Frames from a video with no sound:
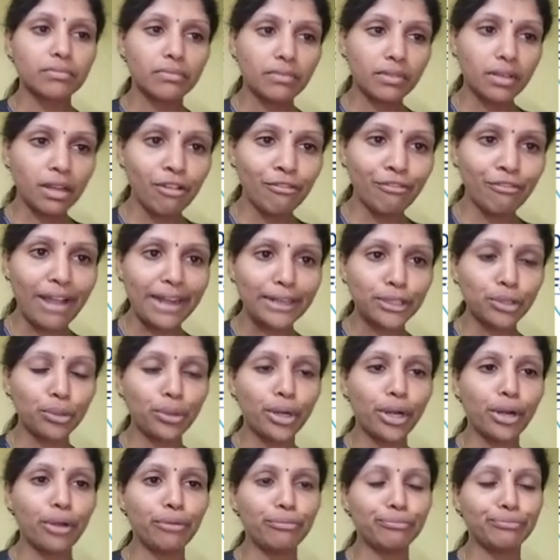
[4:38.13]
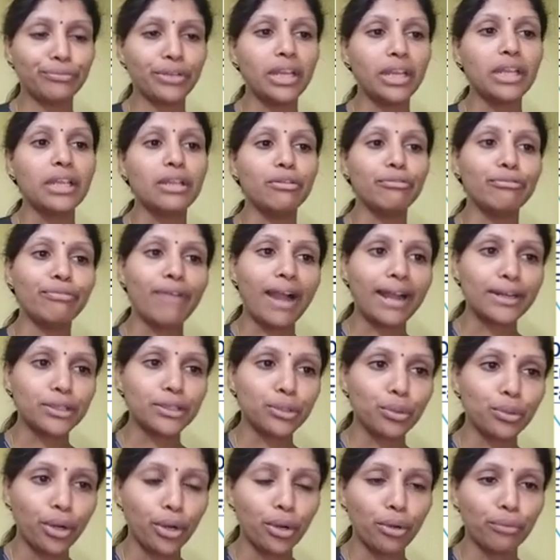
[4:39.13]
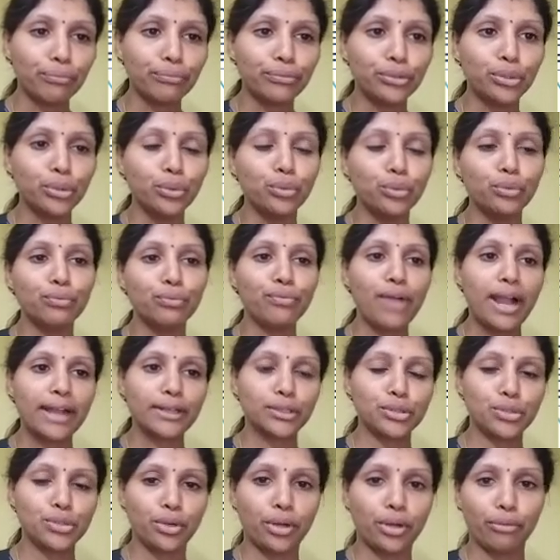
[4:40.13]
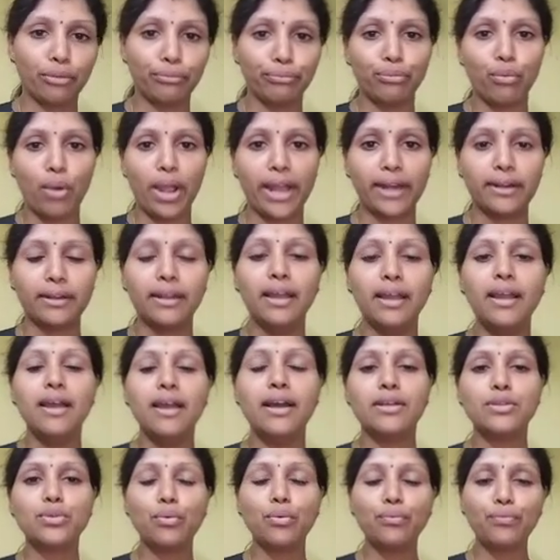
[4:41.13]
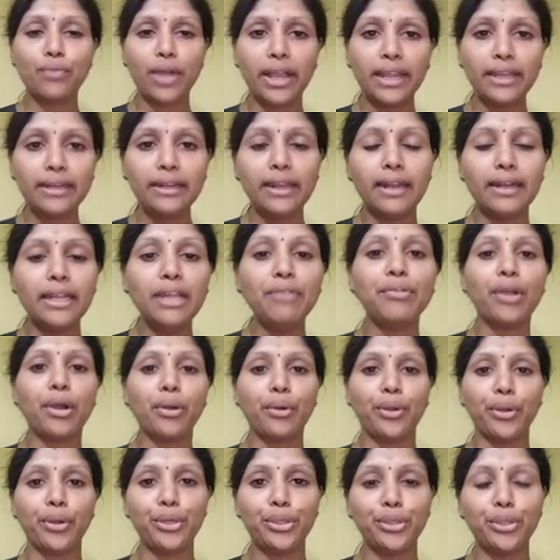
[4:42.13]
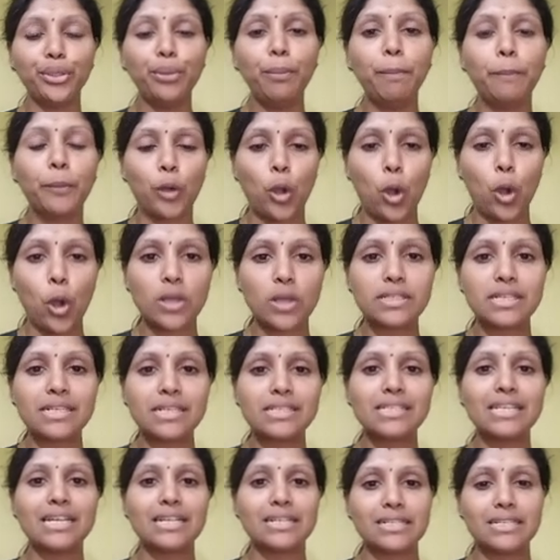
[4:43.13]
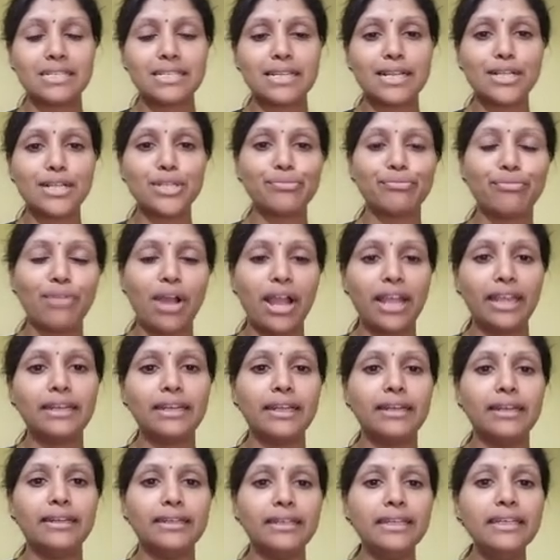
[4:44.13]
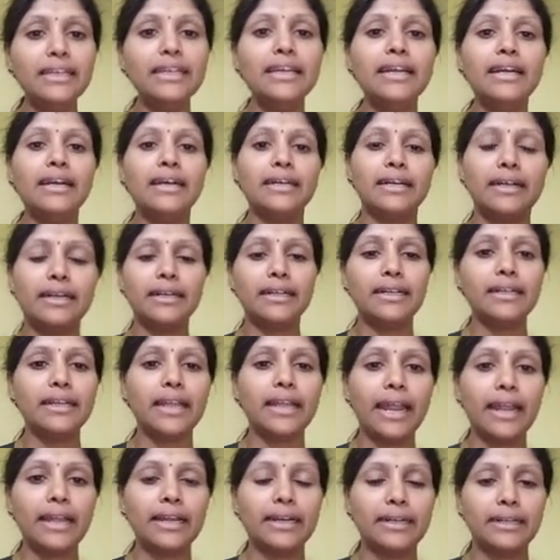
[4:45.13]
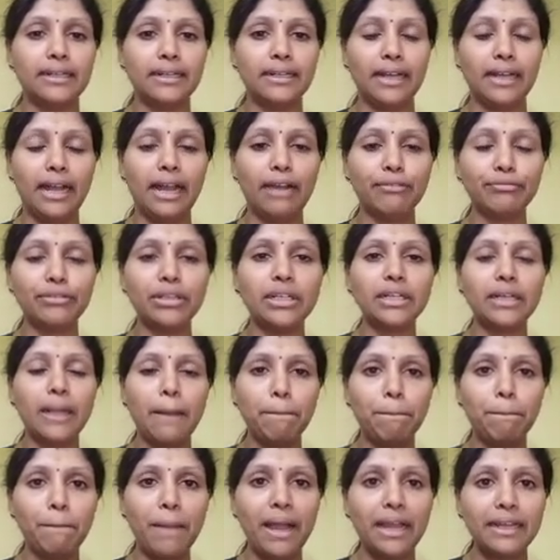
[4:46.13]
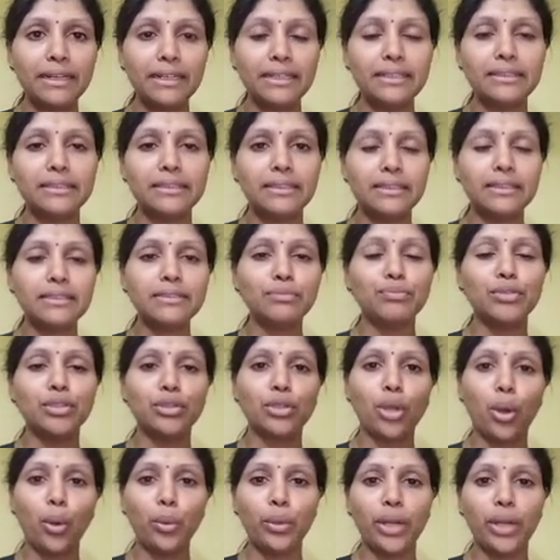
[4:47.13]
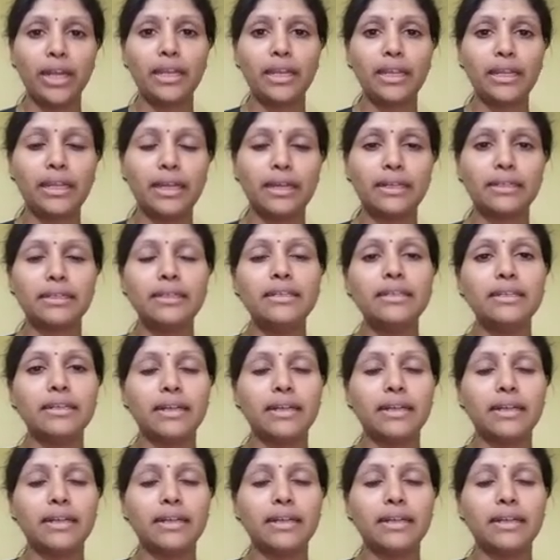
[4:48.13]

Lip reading: factorial of 3, factorial of 2, factorial of 1. So finally we are going to process the result finally. After compiling this without any error,